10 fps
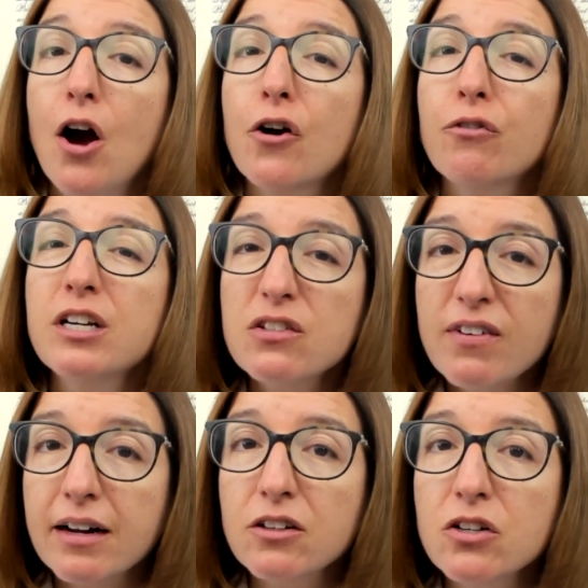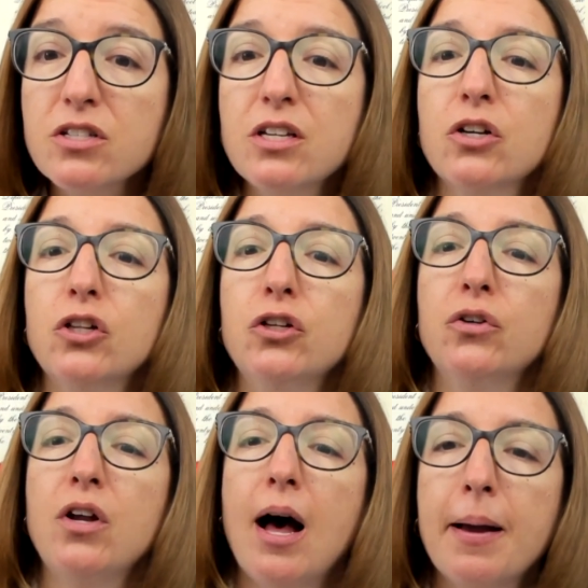Risk factors
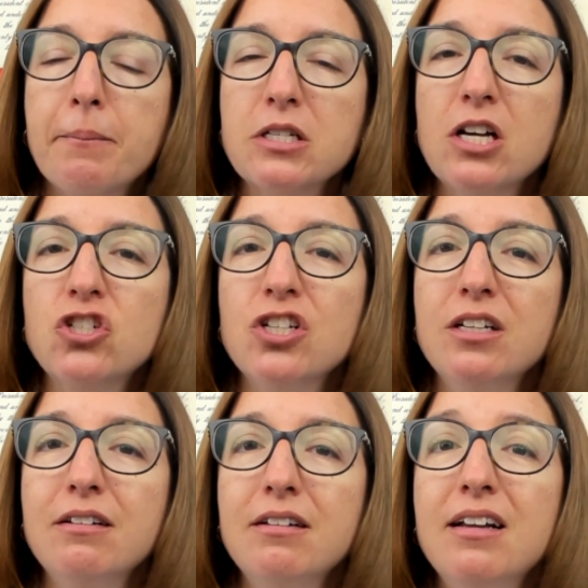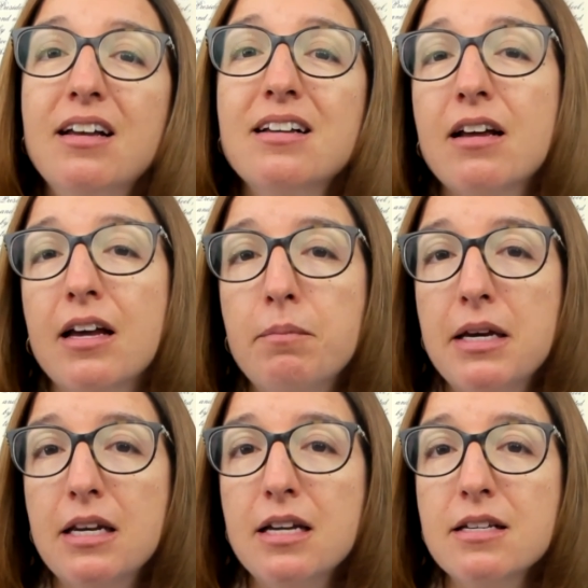include hypertension,
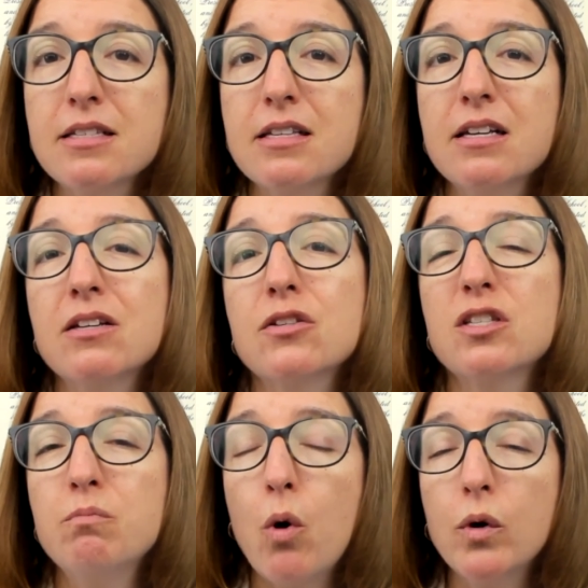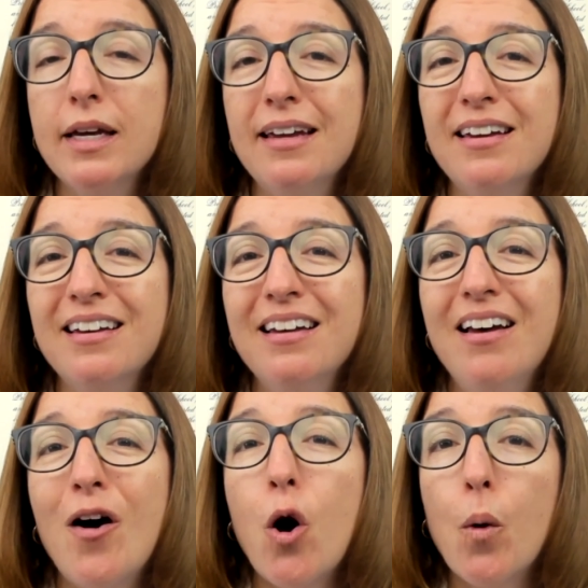diabetes, smoking,
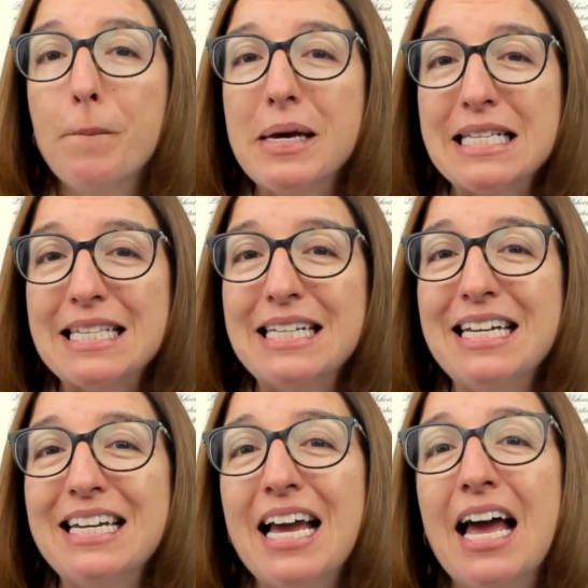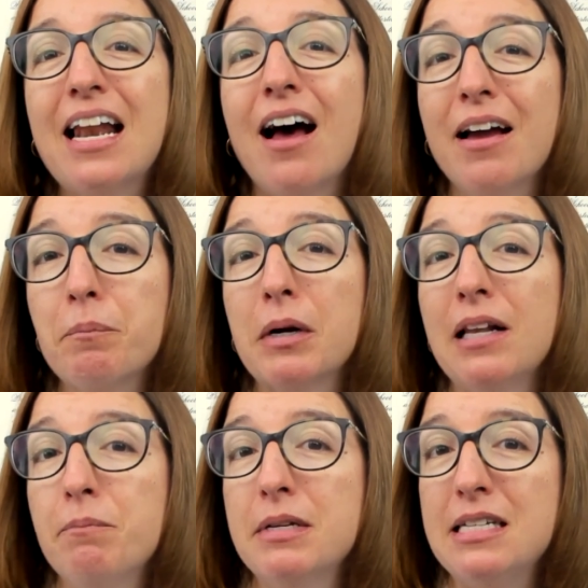obesity, and
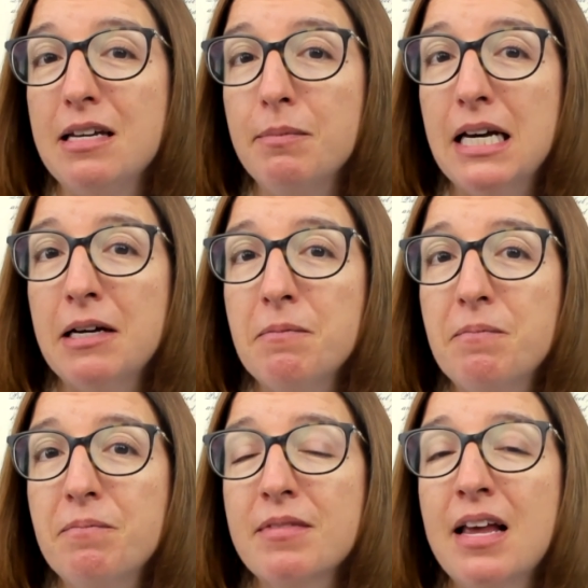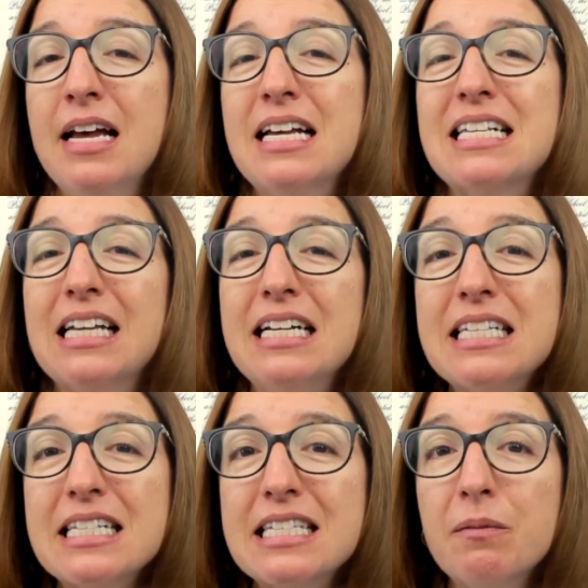hyperlipidemia.
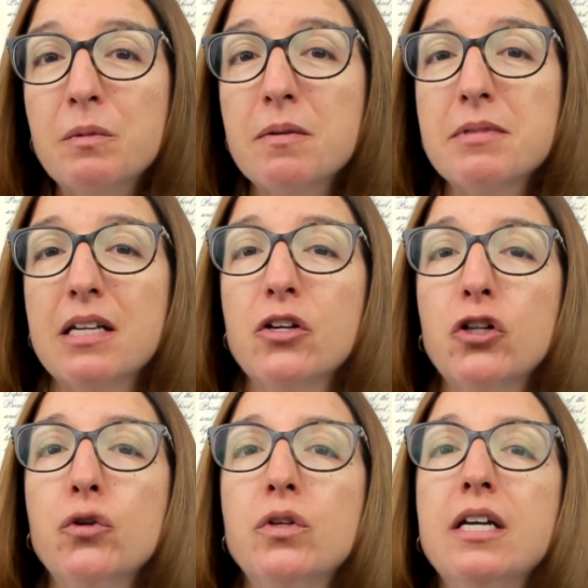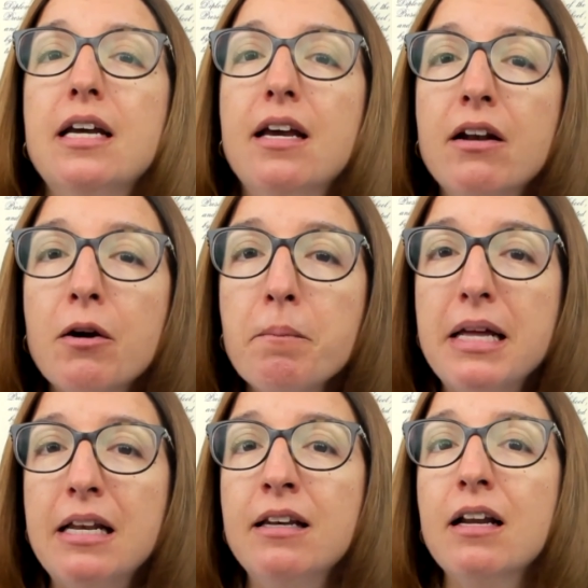Signs and symptoms include
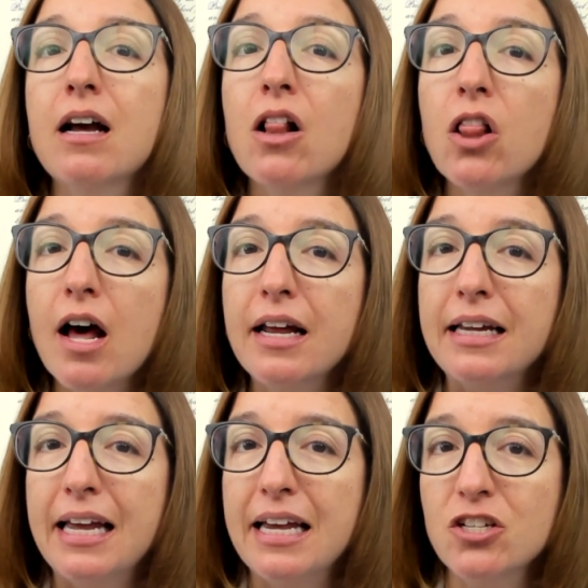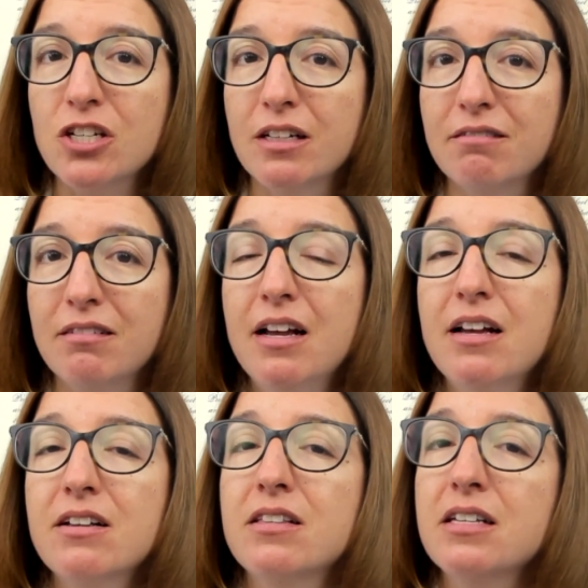intermittent claudication.
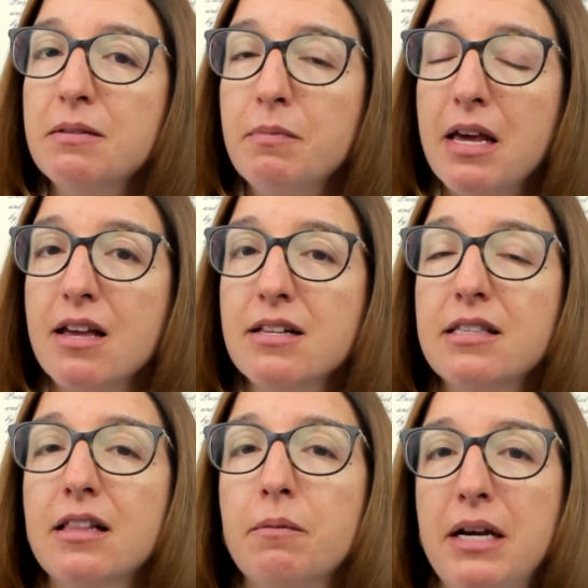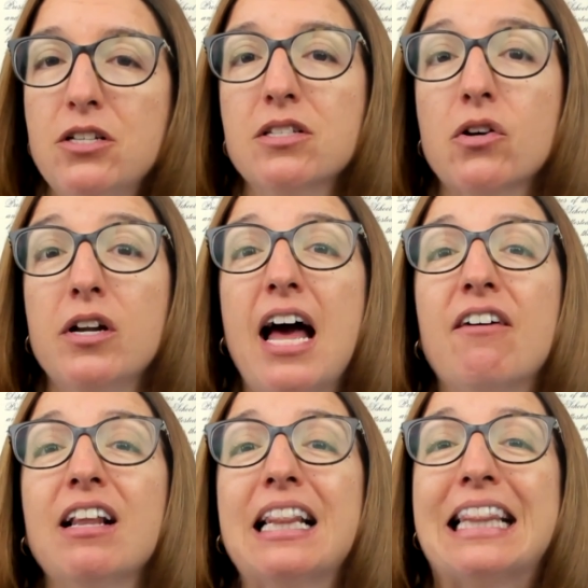So this means that the patient's going to
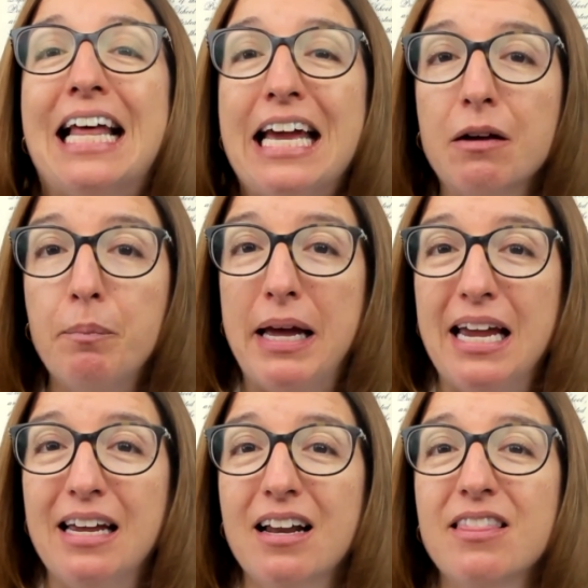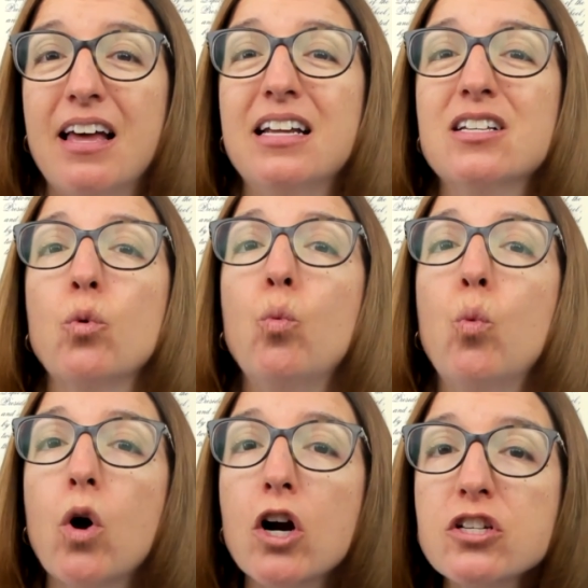have leg pain that is
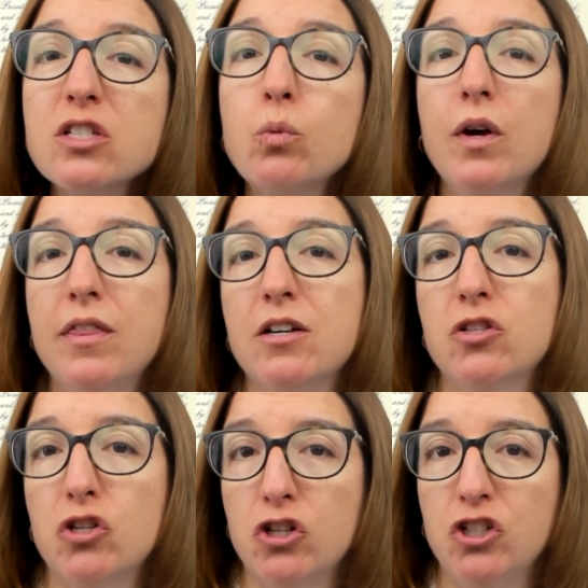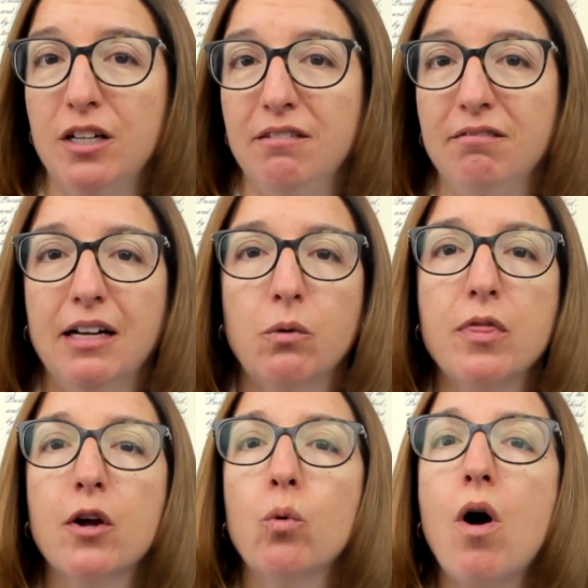worse with exertion, like
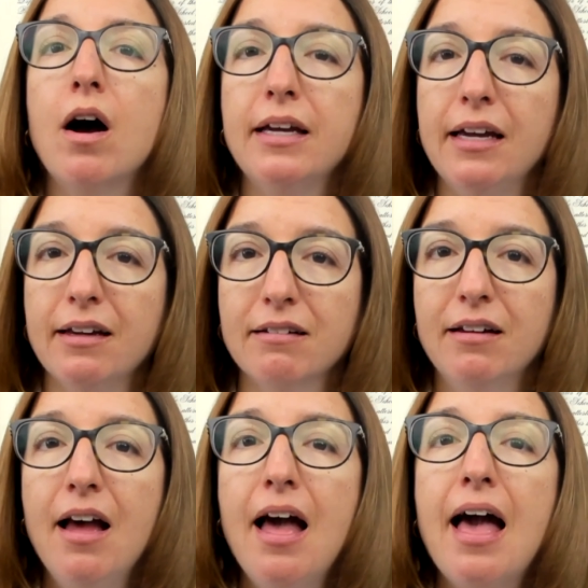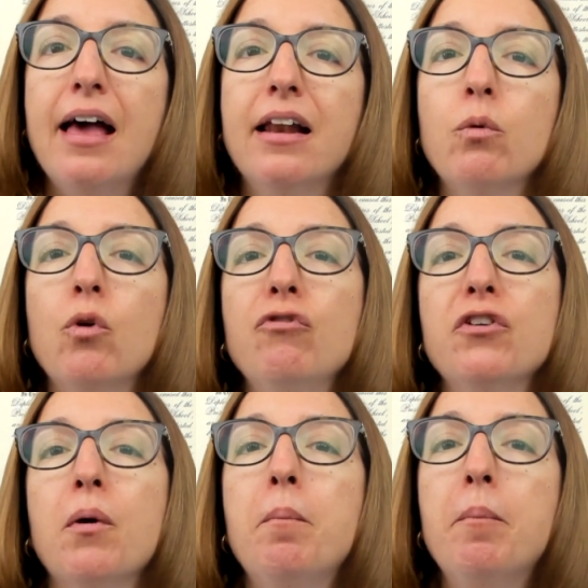when they're walking, and it will
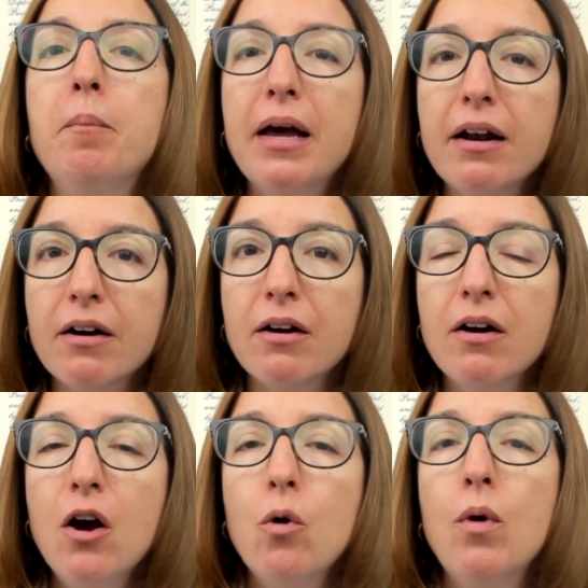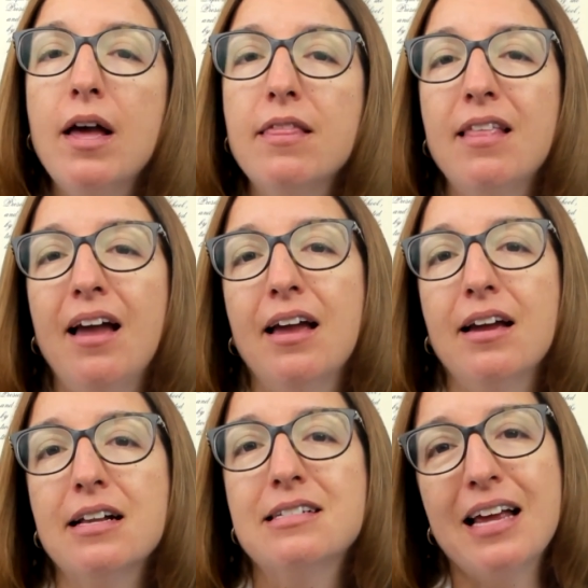feel better when
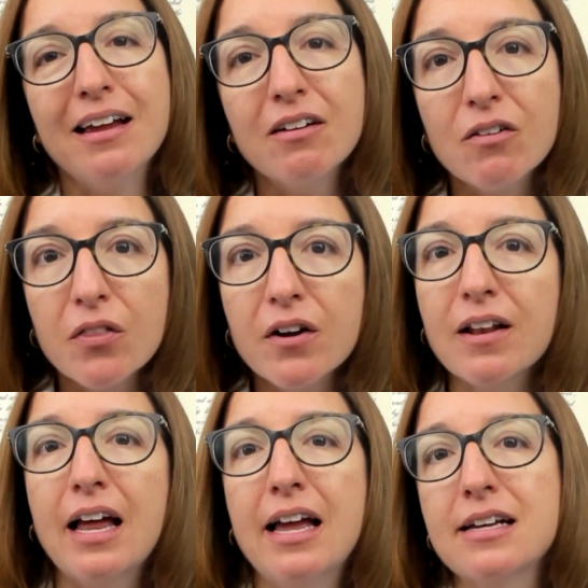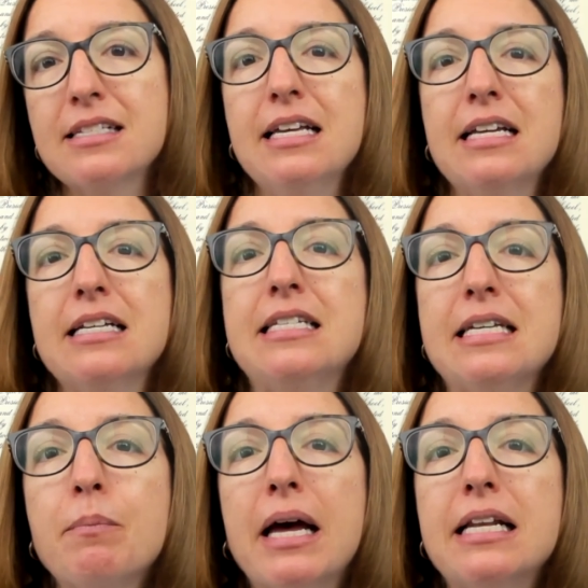they dangle their legs in a
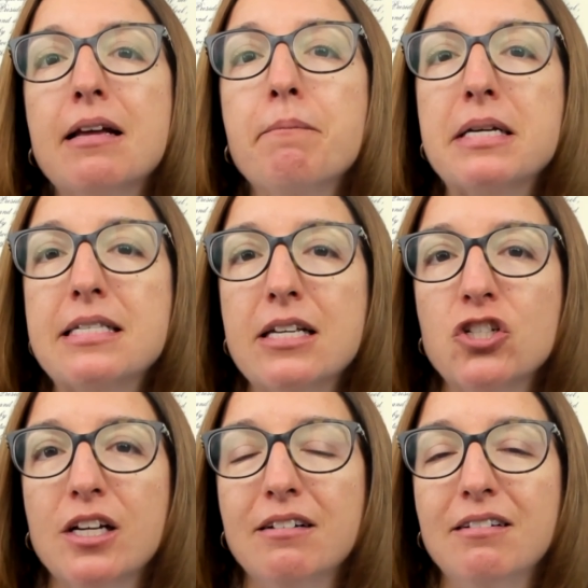dependent position.